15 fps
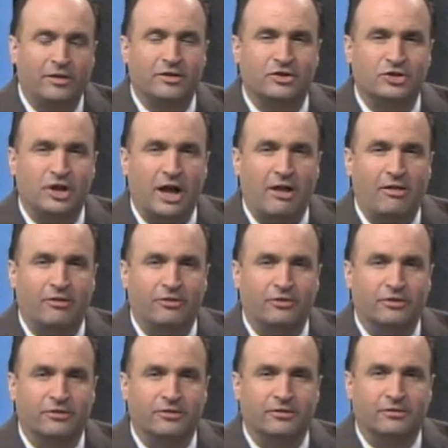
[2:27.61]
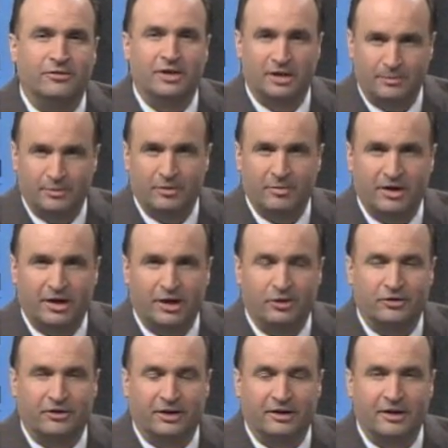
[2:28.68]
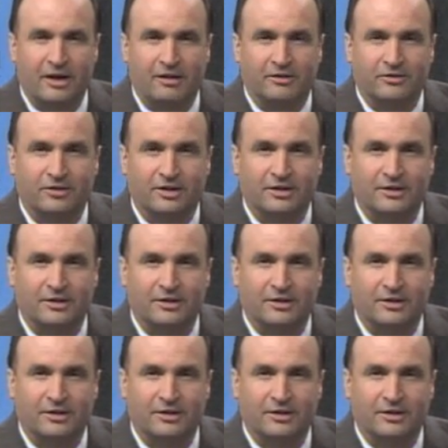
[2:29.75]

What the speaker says: the challenges of implementing your technology?